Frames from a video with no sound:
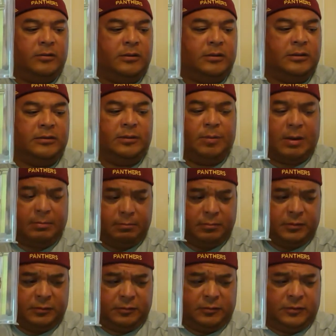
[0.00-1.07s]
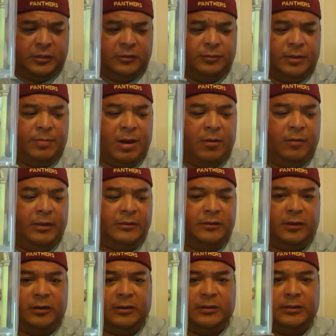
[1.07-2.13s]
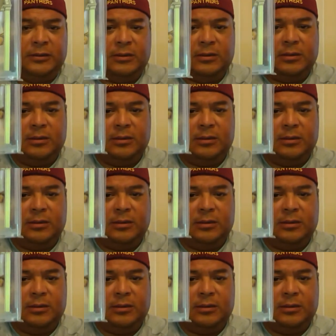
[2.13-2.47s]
at least in my research,